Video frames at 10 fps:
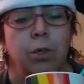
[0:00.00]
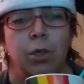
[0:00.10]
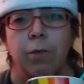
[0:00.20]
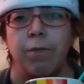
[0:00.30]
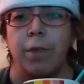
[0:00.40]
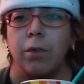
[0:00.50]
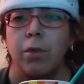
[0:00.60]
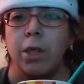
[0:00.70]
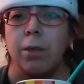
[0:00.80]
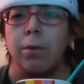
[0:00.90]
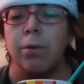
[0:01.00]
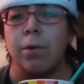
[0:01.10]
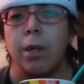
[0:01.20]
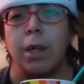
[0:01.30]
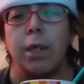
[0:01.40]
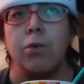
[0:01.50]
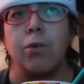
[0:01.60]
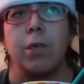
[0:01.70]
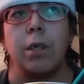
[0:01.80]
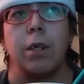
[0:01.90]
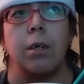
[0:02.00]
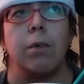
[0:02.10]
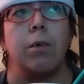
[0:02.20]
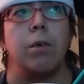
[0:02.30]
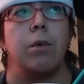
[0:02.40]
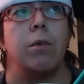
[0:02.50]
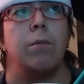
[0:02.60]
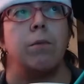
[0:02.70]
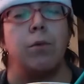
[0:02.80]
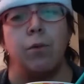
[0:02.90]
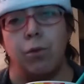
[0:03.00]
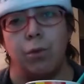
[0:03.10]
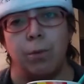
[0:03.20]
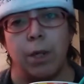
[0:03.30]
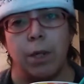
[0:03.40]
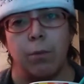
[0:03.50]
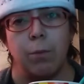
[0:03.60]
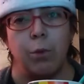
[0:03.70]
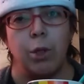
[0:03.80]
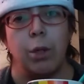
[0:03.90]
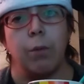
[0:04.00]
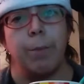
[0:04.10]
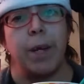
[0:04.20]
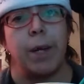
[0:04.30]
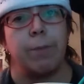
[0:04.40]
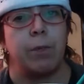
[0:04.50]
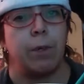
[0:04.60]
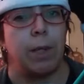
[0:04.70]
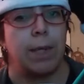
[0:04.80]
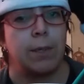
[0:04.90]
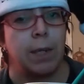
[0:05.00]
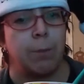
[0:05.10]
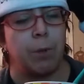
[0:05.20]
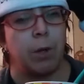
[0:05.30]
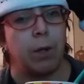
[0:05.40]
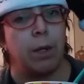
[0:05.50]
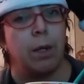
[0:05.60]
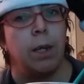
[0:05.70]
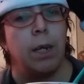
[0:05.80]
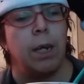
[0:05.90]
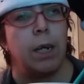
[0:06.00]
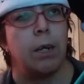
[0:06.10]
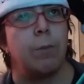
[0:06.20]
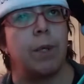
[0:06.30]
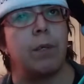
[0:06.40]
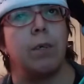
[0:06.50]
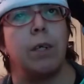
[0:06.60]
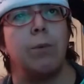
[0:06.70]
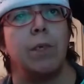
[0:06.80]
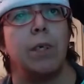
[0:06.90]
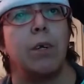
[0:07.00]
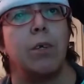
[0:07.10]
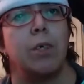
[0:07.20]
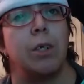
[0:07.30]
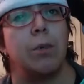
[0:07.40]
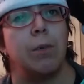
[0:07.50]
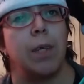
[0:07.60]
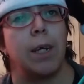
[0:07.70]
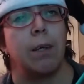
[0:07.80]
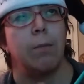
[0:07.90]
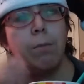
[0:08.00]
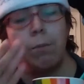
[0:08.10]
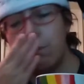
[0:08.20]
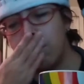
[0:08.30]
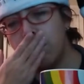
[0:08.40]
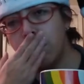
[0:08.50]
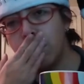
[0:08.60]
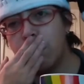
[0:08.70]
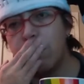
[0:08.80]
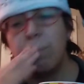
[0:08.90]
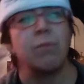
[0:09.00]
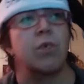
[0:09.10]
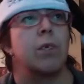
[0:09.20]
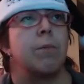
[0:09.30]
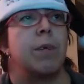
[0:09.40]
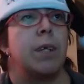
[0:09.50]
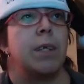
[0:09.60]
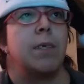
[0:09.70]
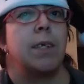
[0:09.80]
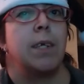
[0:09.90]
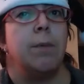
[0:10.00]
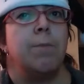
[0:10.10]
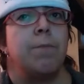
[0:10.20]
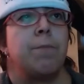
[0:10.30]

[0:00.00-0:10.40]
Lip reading: So for those of you who are not interested or do not know about Avatar: The Last Airbender, it was a cartoon that, excuse me, let's see.